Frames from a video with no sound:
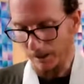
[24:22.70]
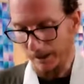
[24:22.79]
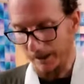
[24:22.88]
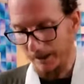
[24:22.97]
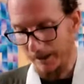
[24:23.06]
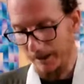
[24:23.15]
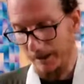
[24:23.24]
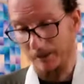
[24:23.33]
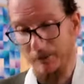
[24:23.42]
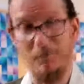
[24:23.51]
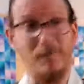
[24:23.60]
And
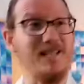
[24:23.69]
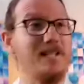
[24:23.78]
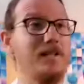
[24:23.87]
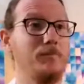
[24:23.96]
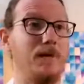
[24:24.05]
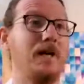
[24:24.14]
metta and